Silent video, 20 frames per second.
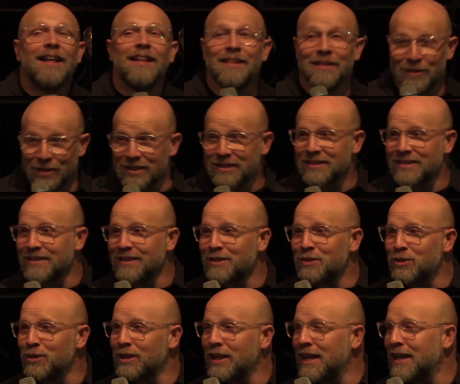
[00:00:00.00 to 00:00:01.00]
This
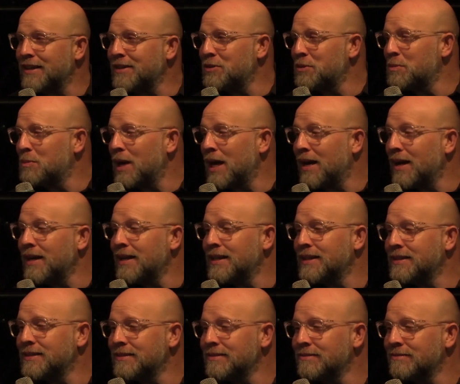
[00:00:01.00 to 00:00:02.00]
little light of
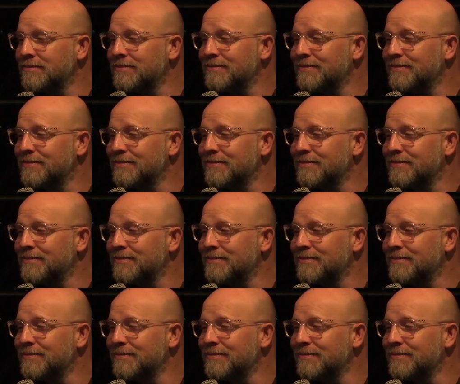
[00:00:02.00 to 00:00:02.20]
mine.